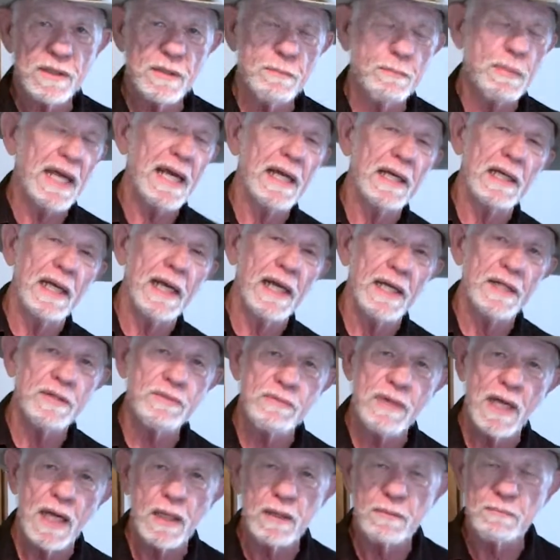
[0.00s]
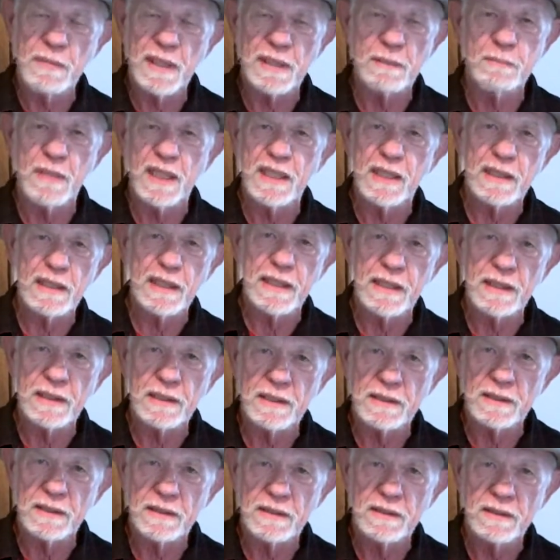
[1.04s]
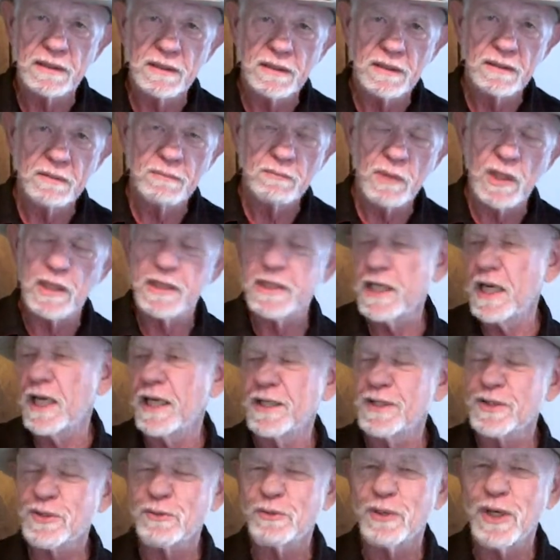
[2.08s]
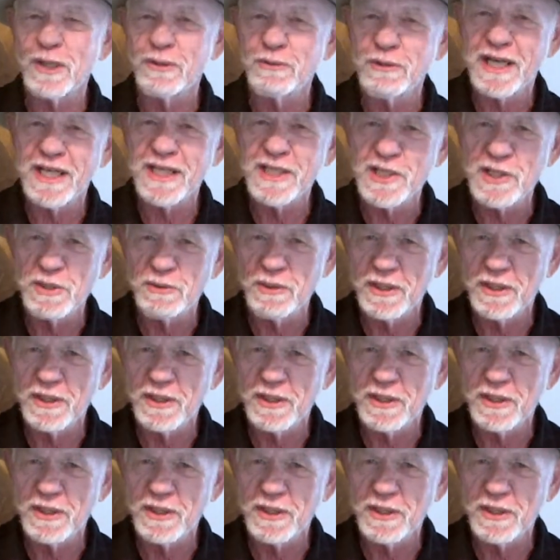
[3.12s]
the Badlands round Big Muddy Lake, Montana's Quadranchi